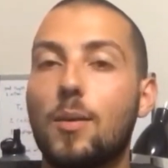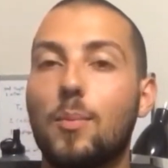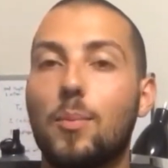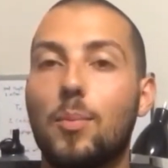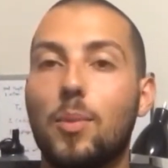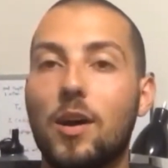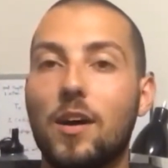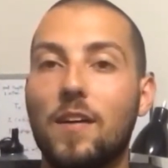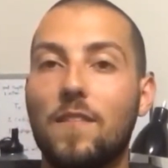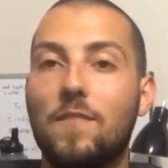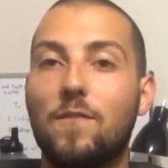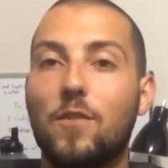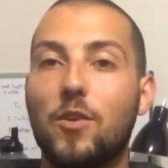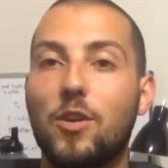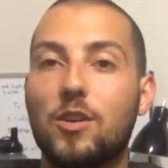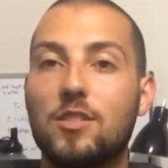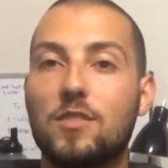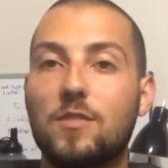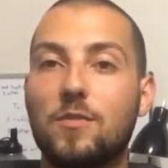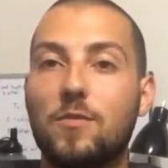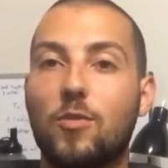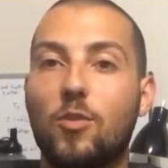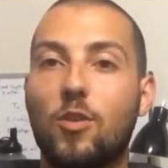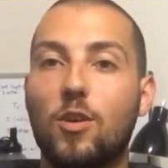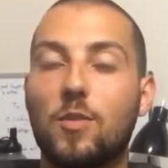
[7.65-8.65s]
But first
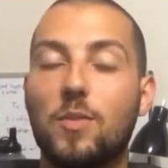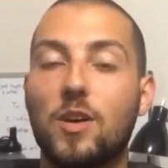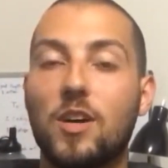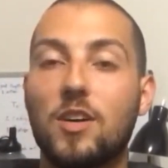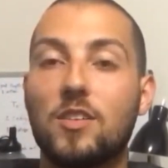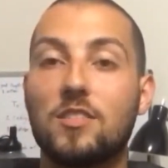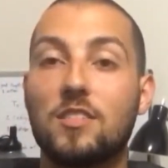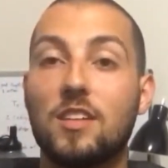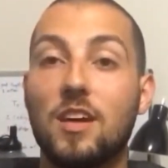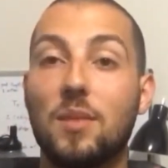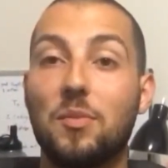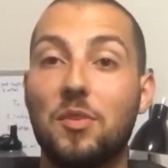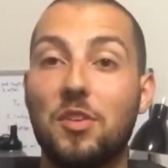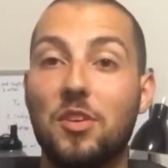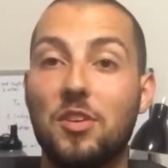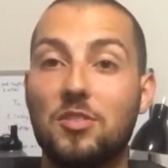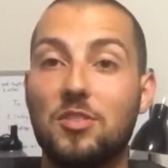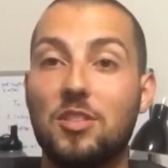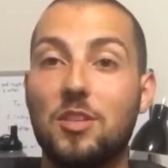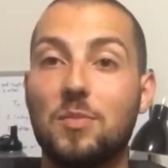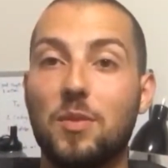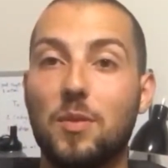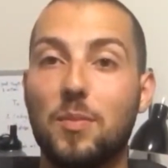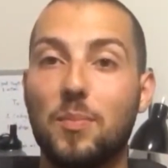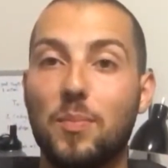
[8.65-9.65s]
and foremost, I'm a
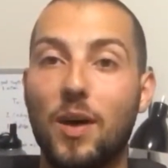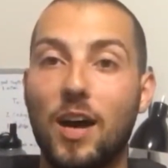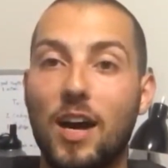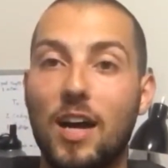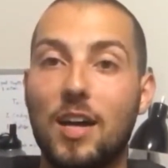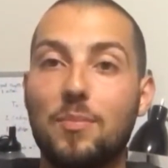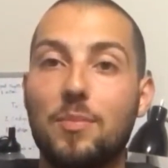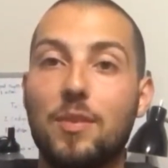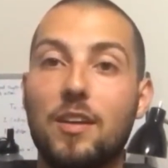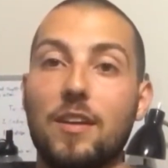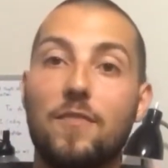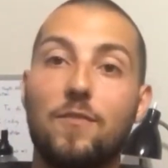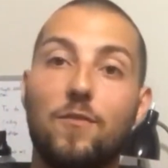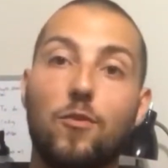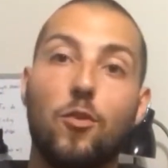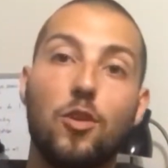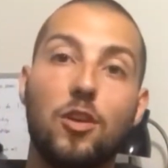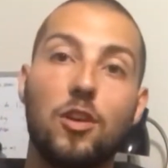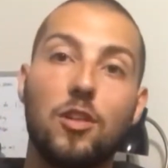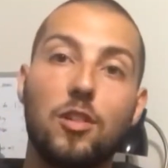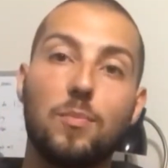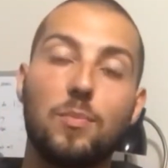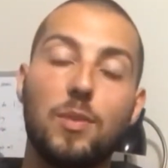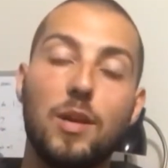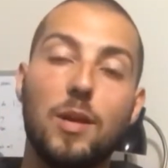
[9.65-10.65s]
YouTuber by me, for
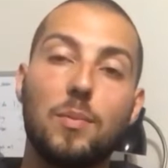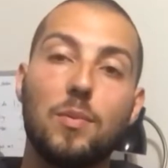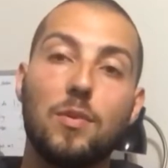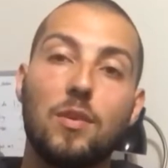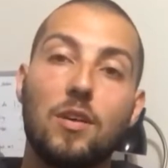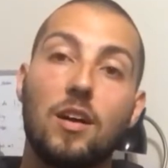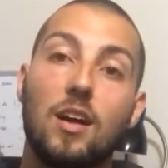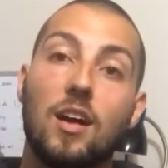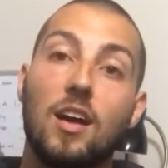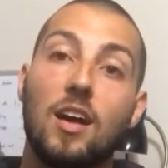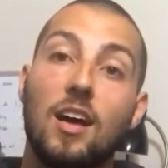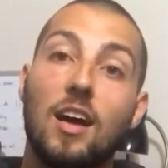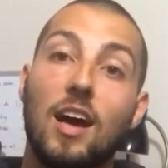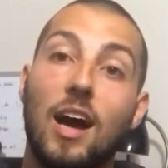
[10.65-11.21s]
you, the people.